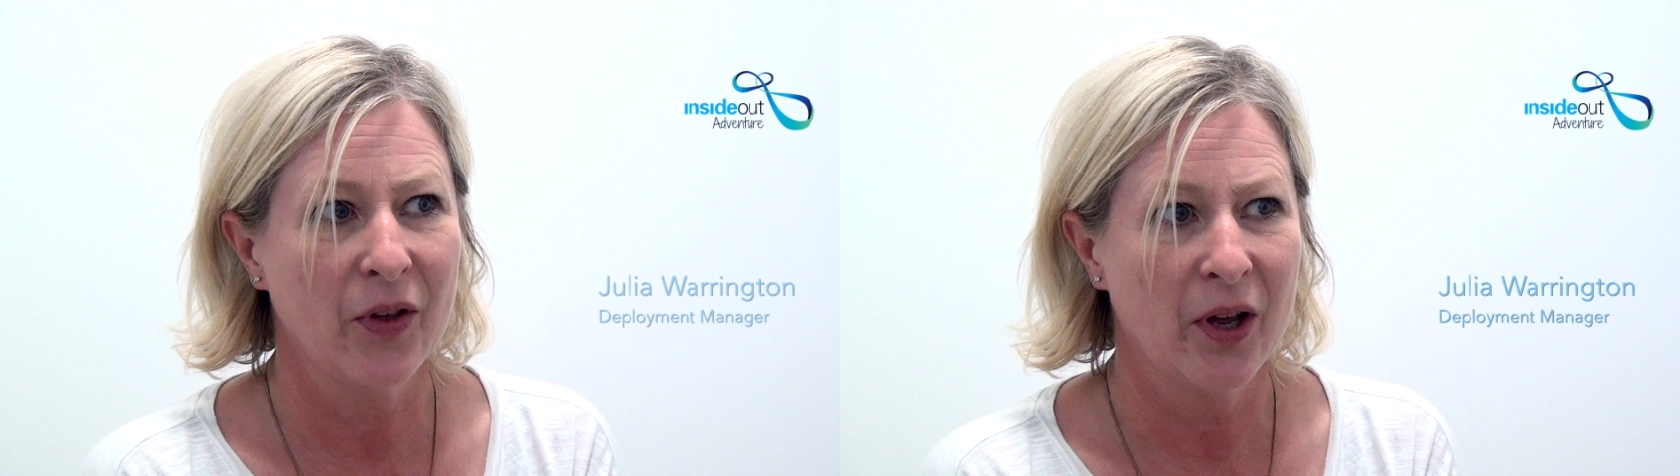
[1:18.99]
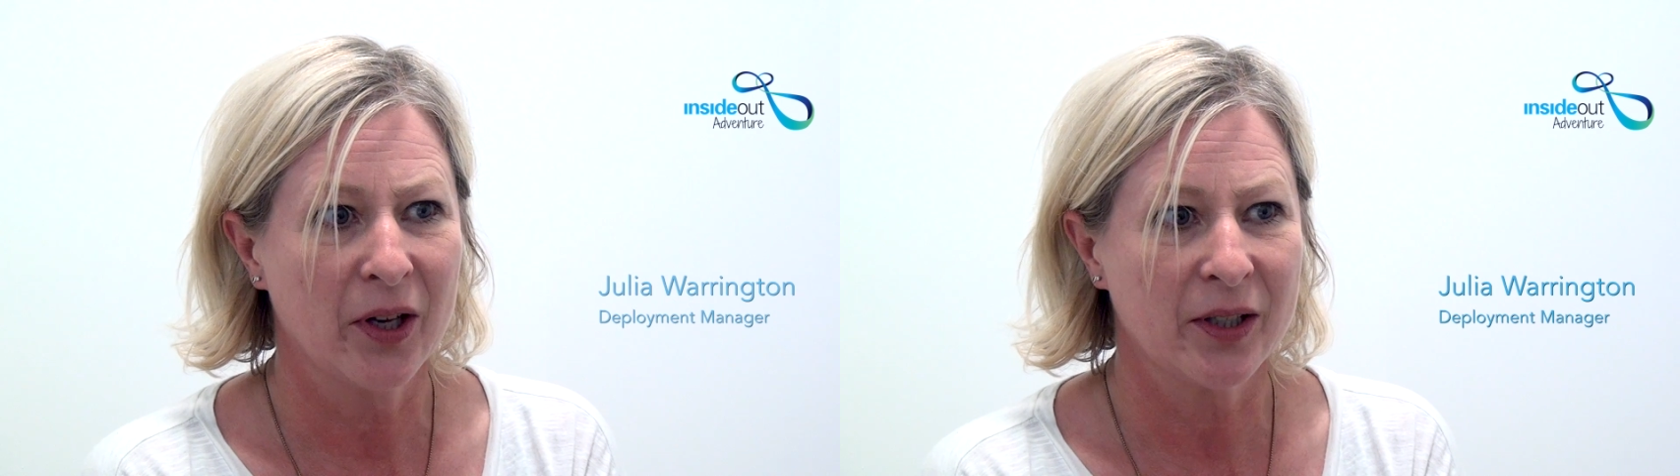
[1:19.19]

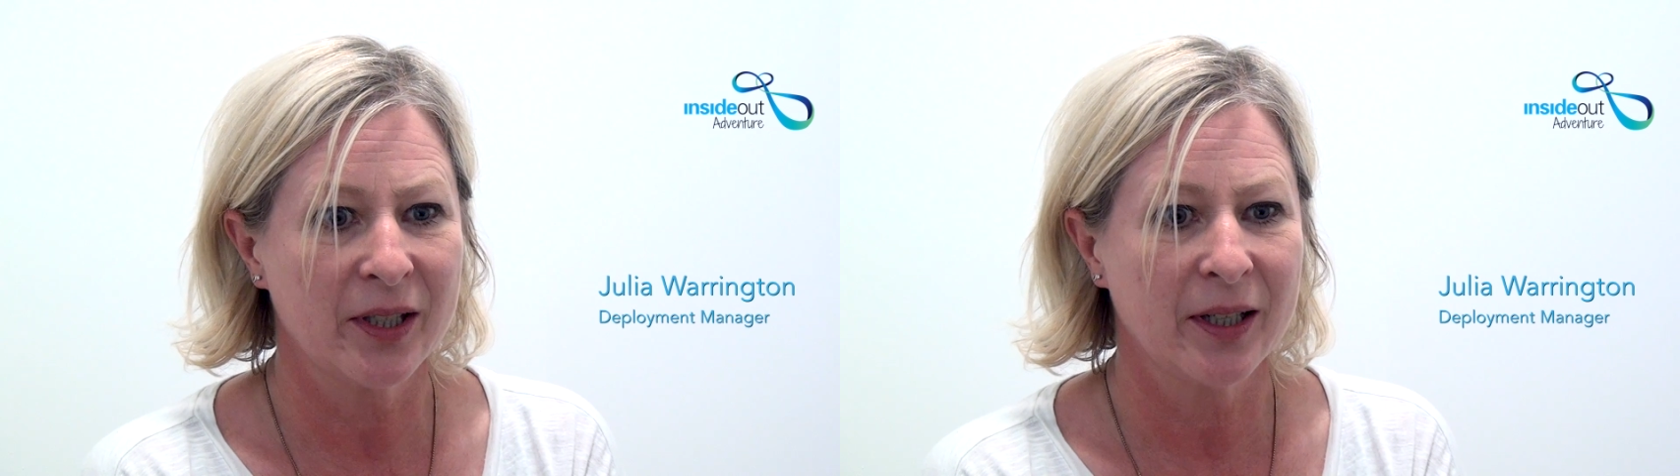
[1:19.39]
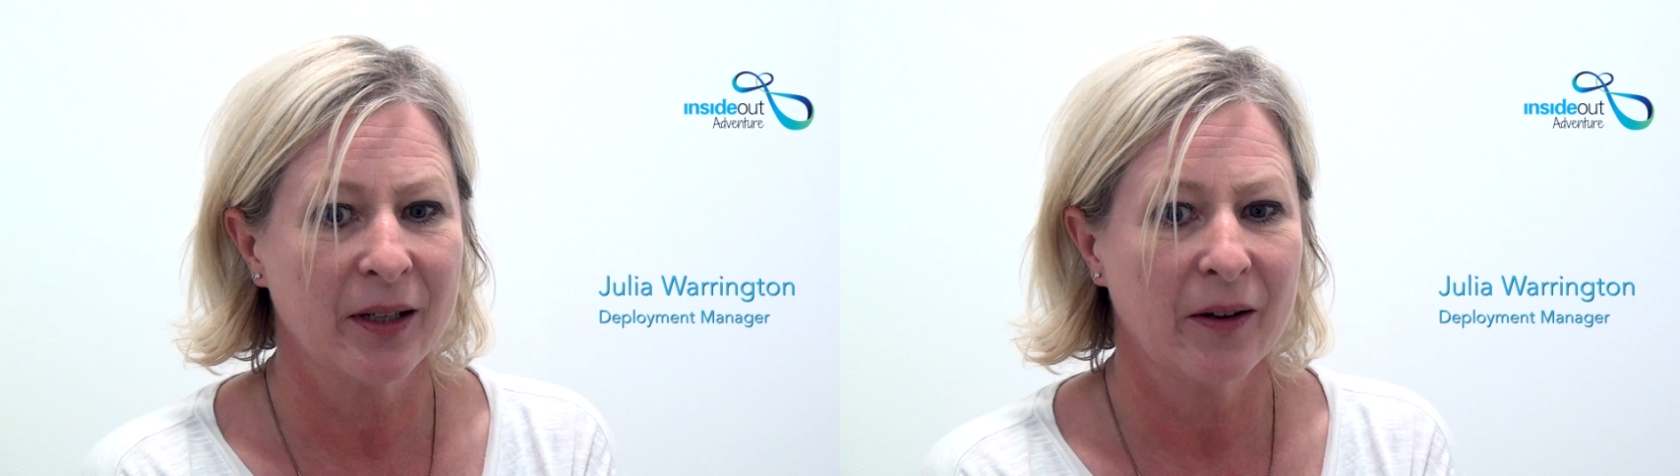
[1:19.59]

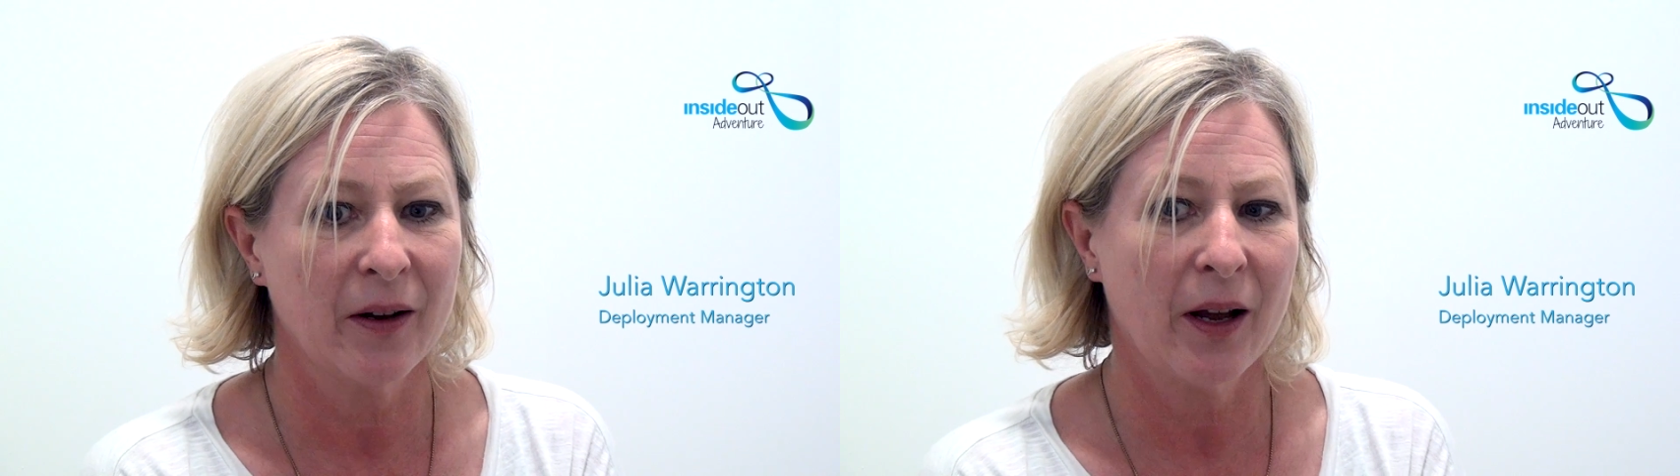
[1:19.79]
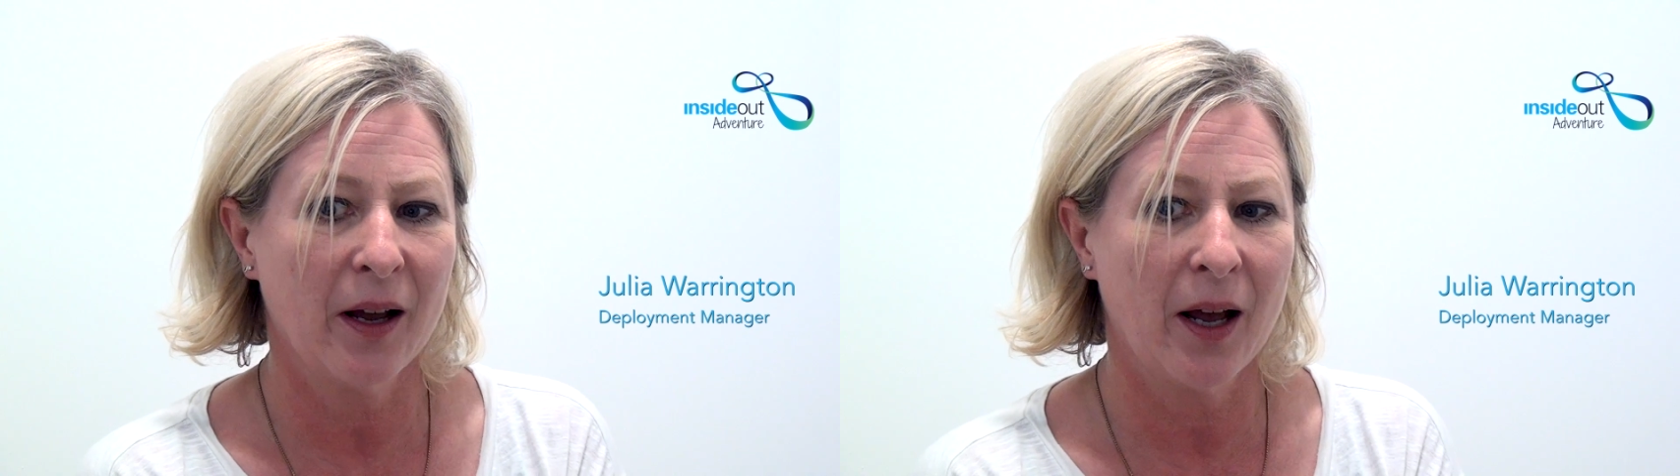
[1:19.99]
that
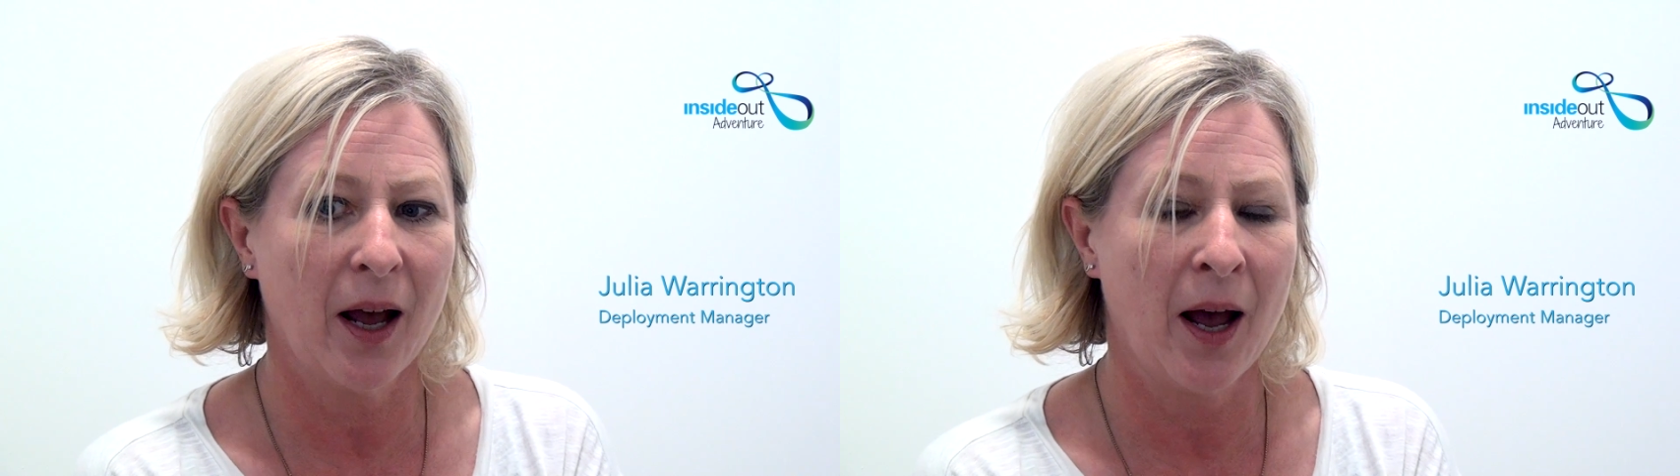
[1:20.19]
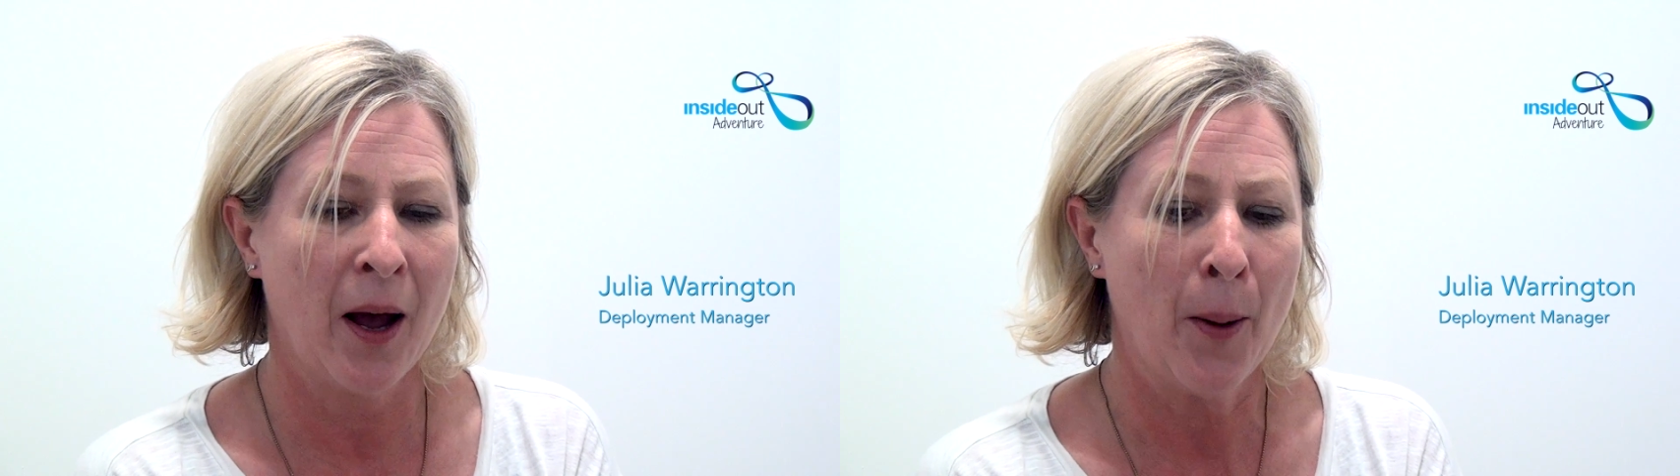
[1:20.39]

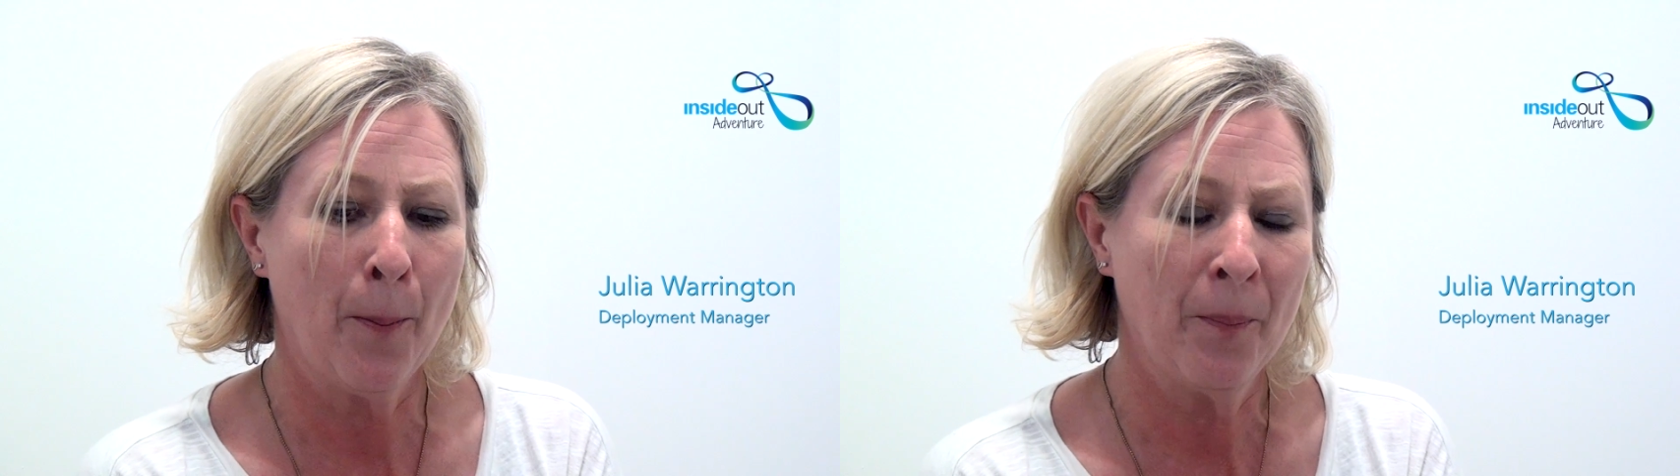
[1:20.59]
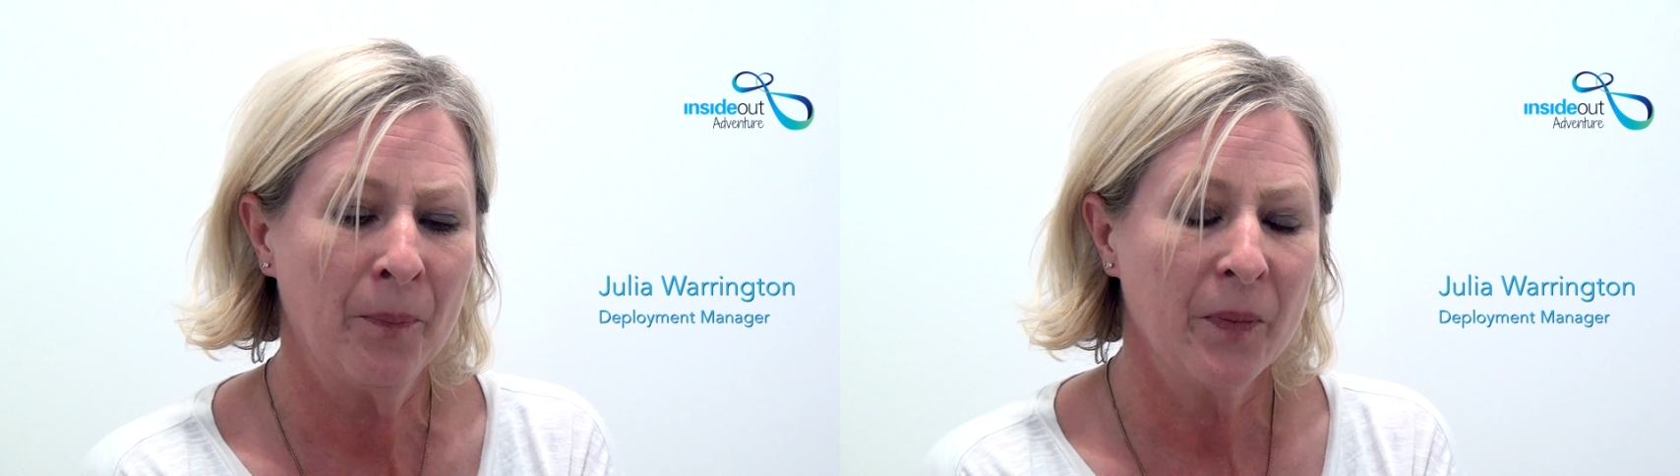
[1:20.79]

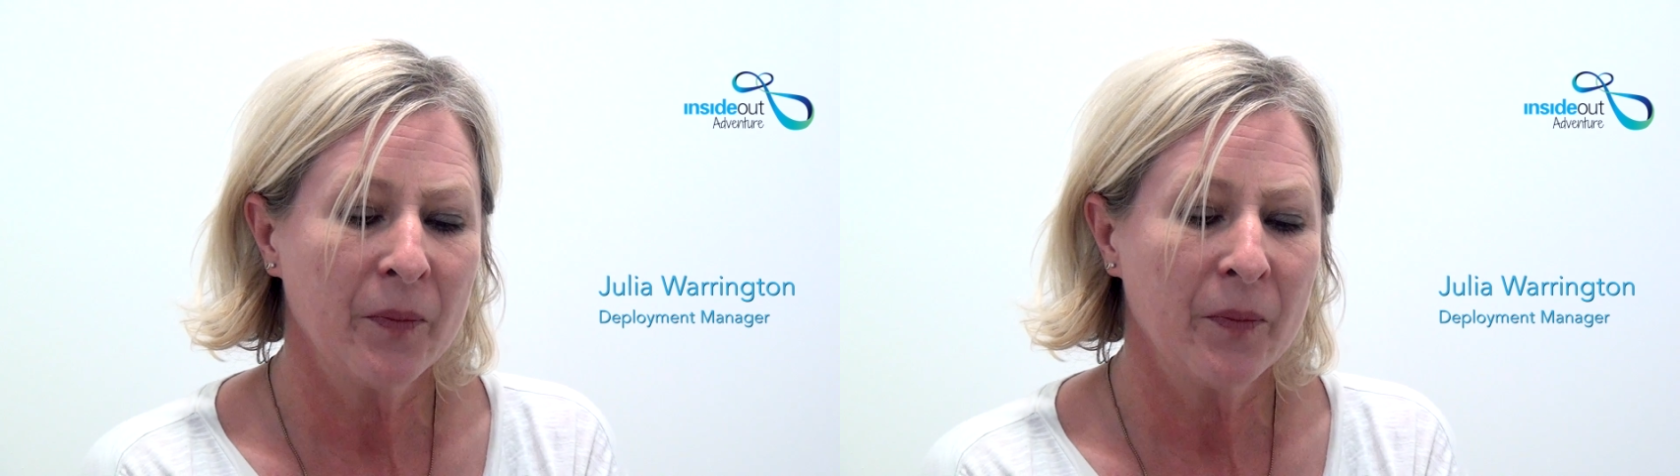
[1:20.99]
um,